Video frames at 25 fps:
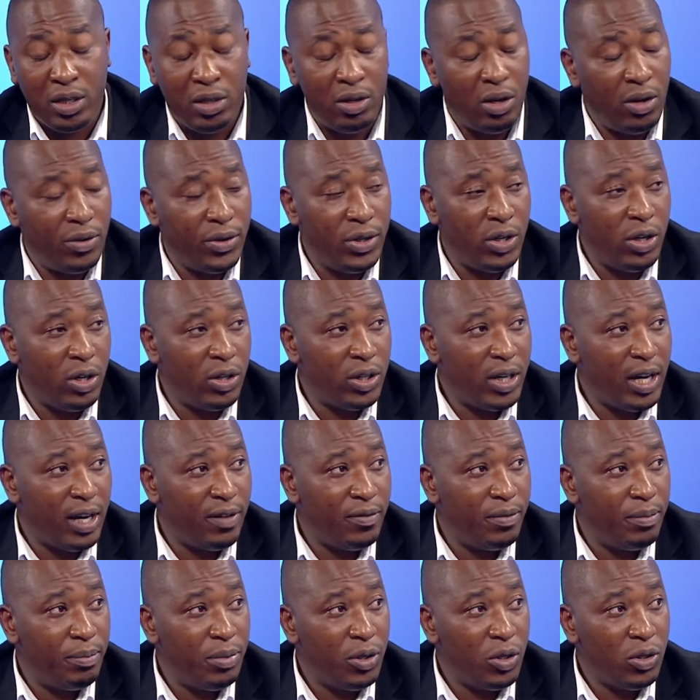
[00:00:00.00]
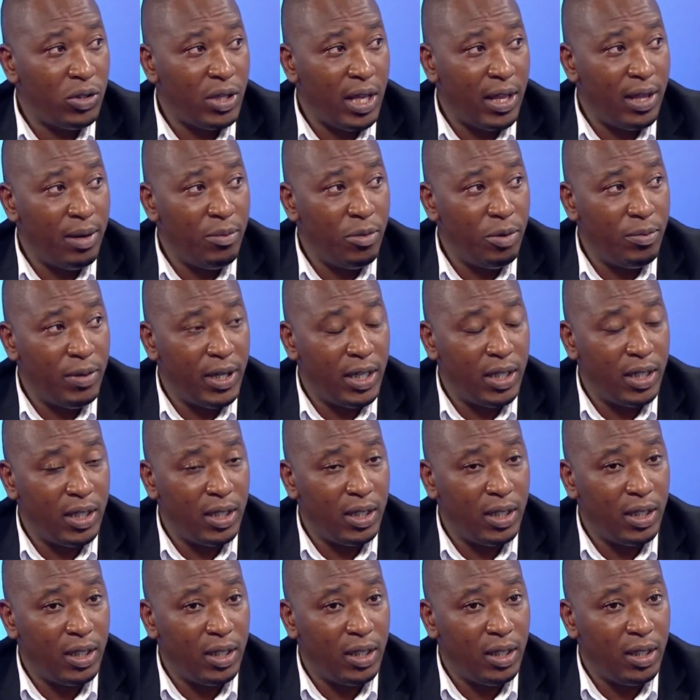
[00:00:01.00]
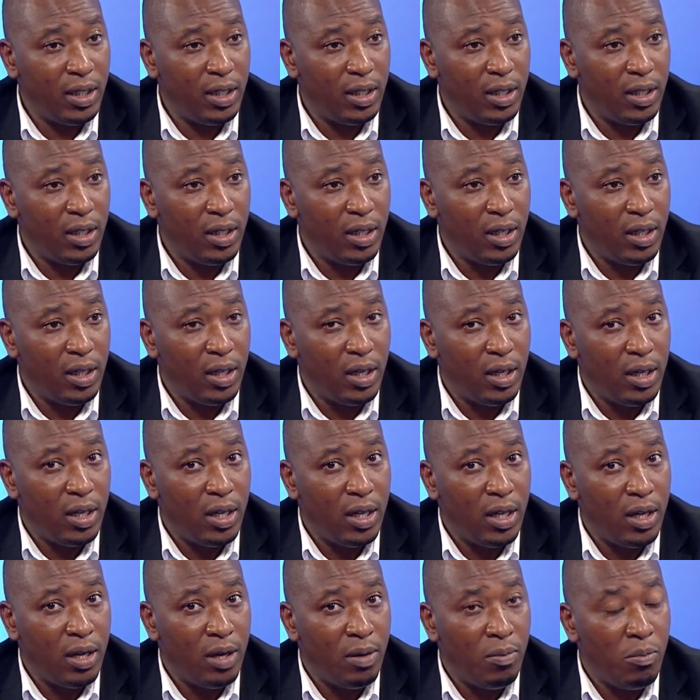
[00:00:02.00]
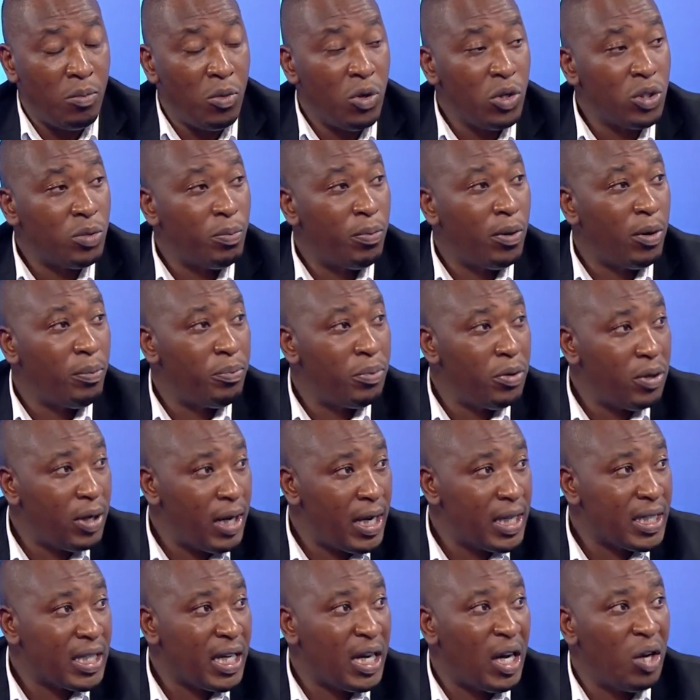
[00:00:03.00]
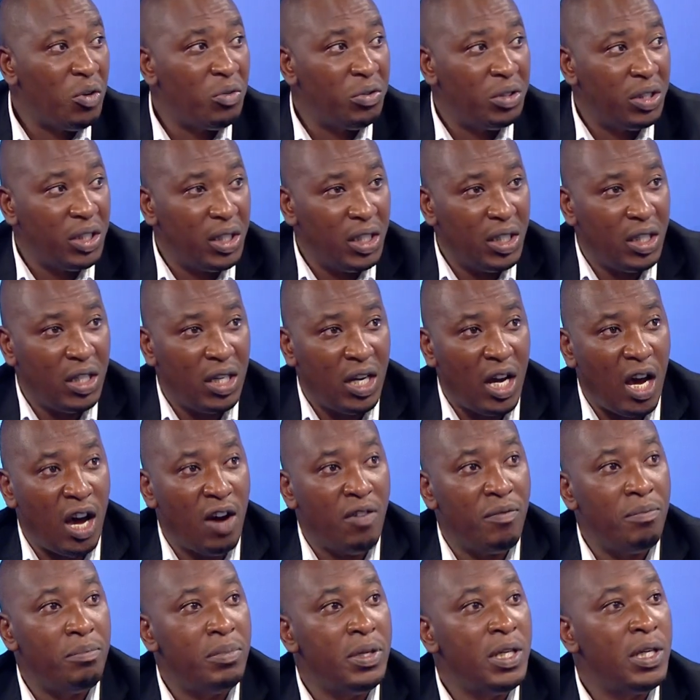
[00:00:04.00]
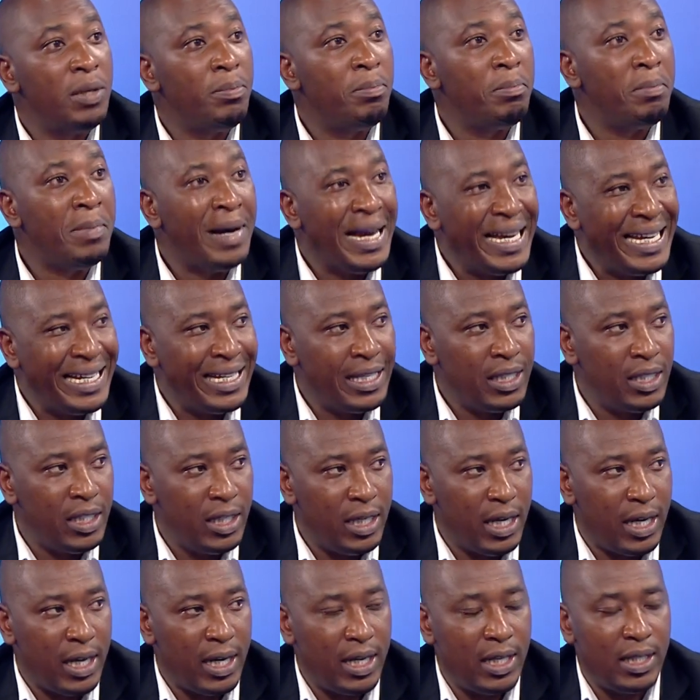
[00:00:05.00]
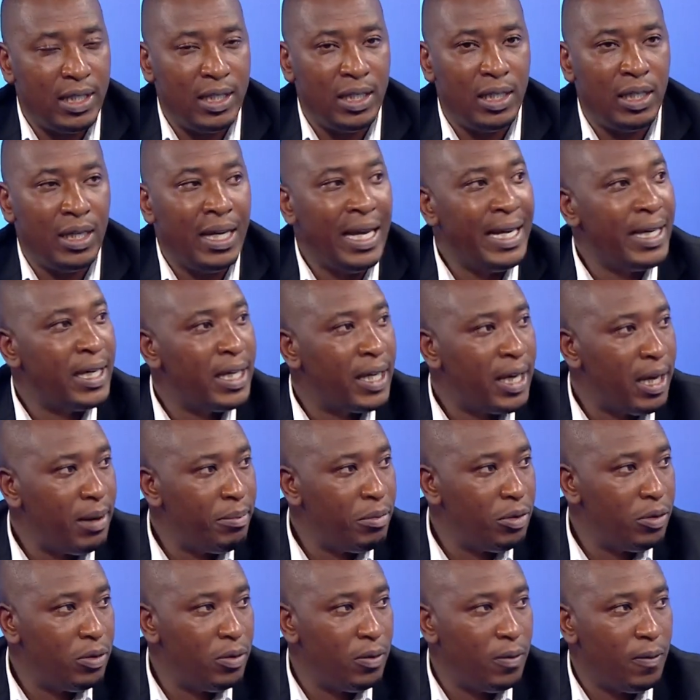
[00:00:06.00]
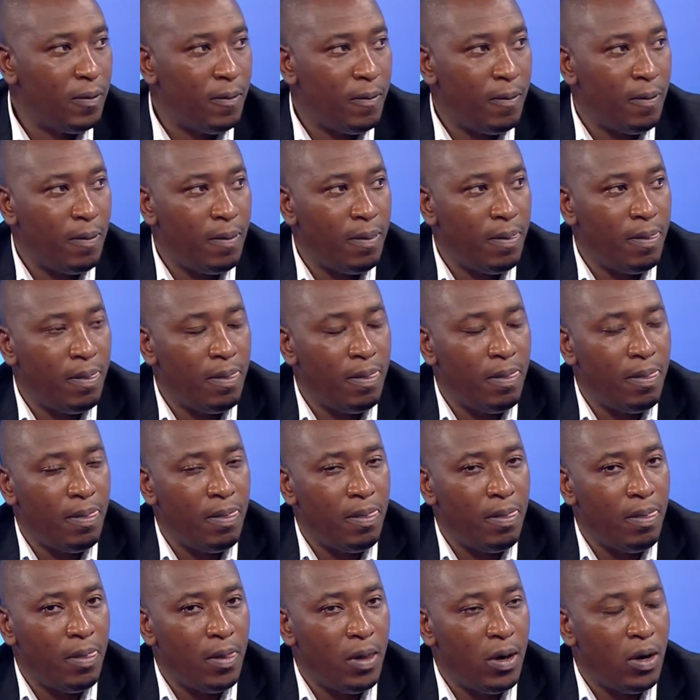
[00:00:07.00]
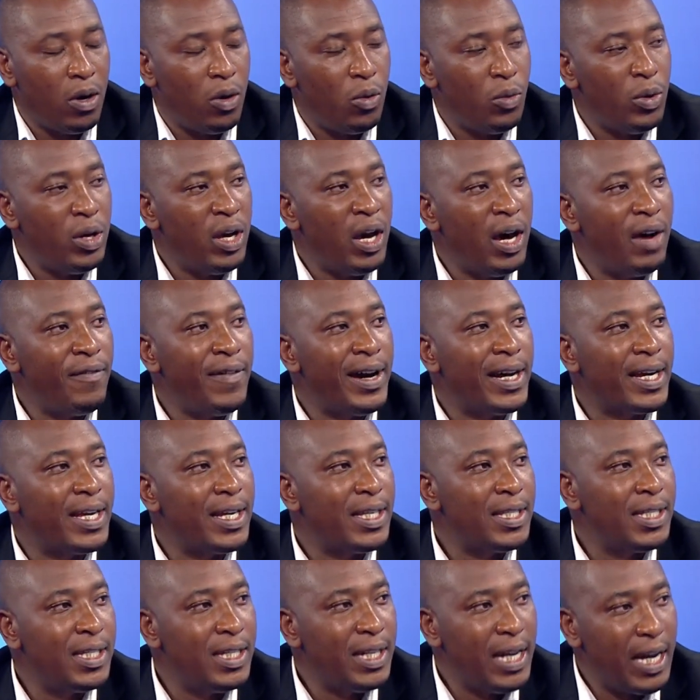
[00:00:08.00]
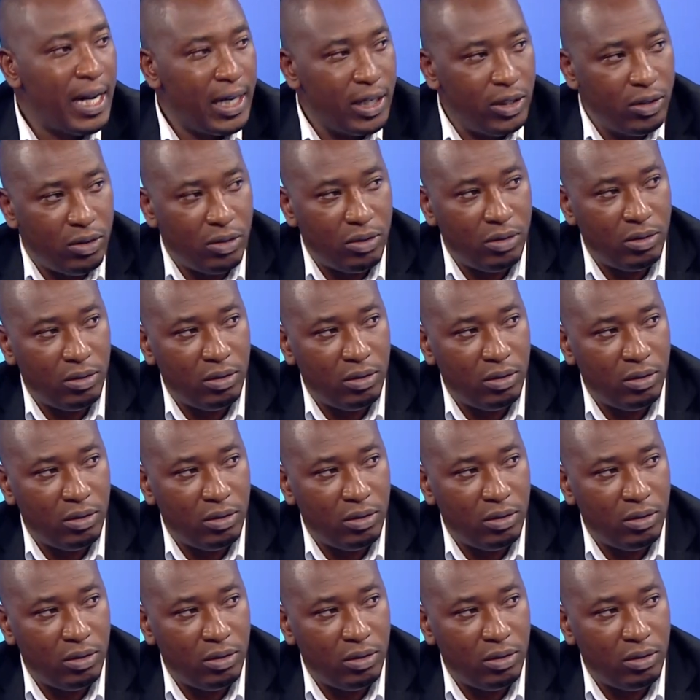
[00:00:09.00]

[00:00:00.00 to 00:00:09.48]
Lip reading: No, we don't have. Because at the moment, most populous county have been marginalized. Like Kiambu. We have a case scenario